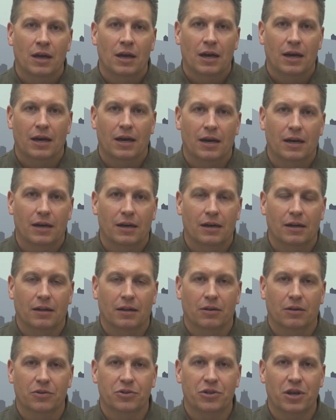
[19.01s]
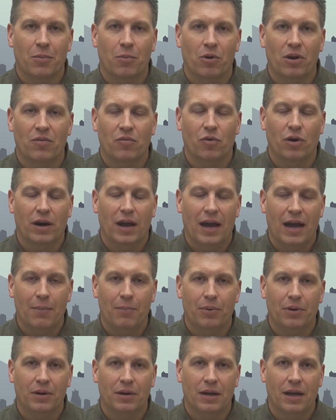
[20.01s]
a little summary of what
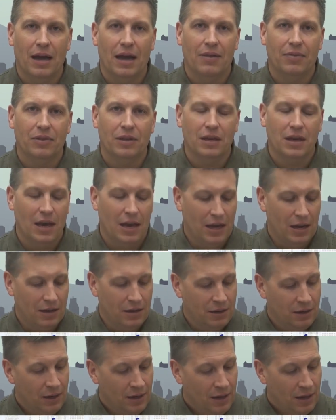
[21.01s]
happened at the end.